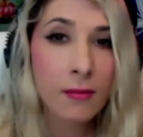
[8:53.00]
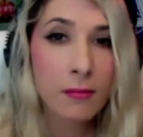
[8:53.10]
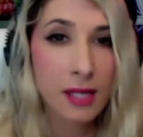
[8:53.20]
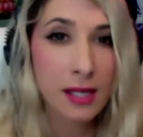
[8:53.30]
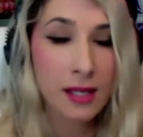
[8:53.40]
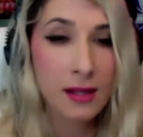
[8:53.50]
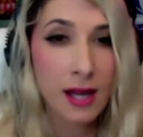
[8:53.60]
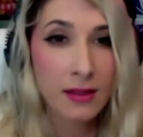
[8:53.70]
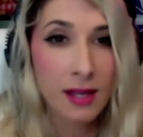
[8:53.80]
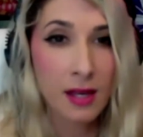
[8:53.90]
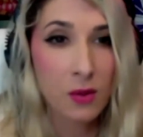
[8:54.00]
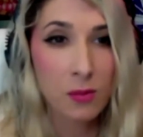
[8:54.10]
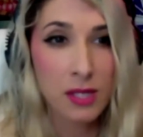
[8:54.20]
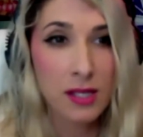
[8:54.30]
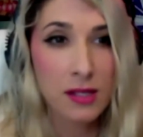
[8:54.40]
meaning that they would
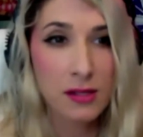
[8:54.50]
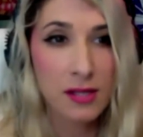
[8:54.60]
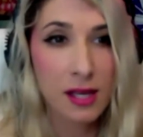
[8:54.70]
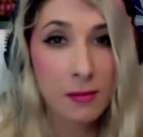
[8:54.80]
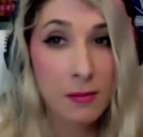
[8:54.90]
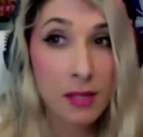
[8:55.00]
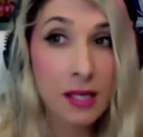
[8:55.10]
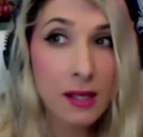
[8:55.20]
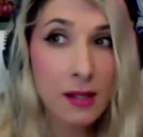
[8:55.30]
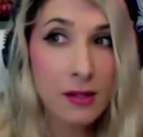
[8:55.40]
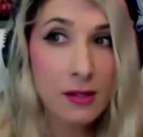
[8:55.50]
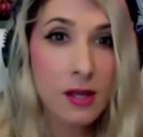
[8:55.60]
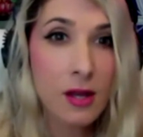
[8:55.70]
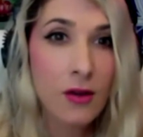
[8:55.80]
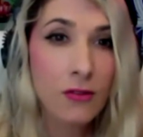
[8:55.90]
be the same beings
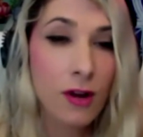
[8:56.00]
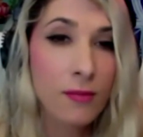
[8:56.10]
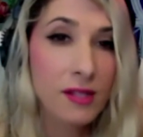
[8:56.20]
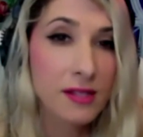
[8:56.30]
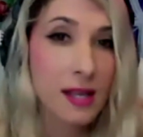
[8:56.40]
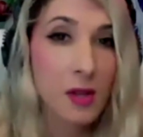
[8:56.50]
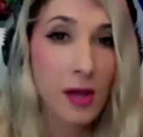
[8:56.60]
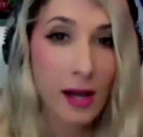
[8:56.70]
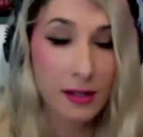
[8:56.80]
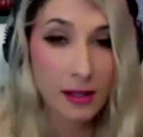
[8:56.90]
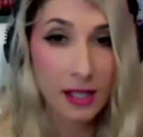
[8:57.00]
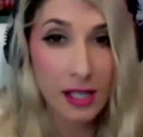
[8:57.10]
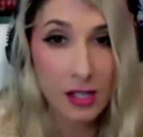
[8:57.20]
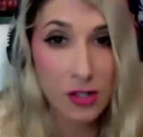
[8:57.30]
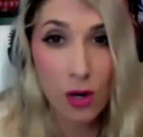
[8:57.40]
from the same galactic
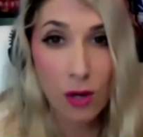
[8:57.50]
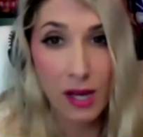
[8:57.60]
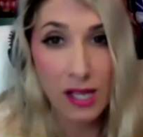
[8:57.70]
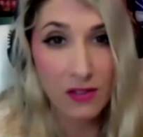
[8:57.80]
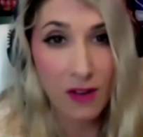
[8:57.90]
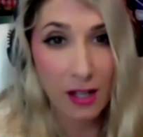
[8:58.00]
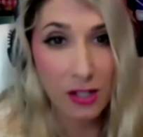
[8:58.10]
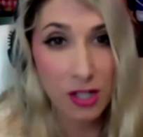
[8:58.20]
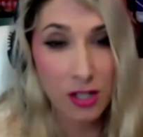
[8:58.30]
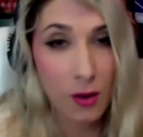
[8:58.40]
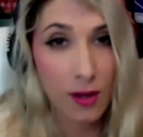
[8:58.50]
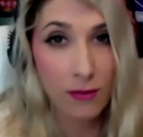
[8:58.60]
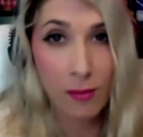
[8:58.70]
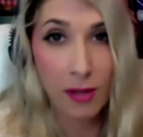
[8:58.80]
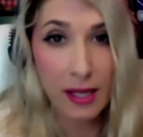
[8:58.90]
lineage or race faction going
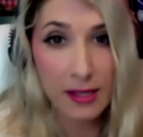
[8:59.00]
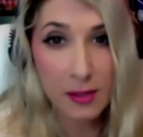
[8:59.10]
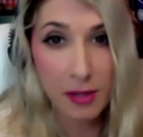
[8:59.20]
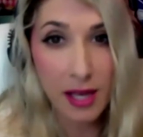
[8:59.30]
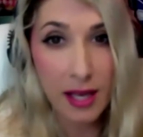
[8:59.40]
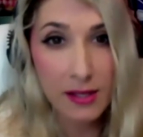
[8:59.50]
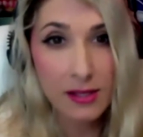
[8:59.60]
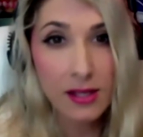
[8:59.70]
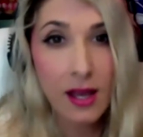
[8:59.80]
from place to place.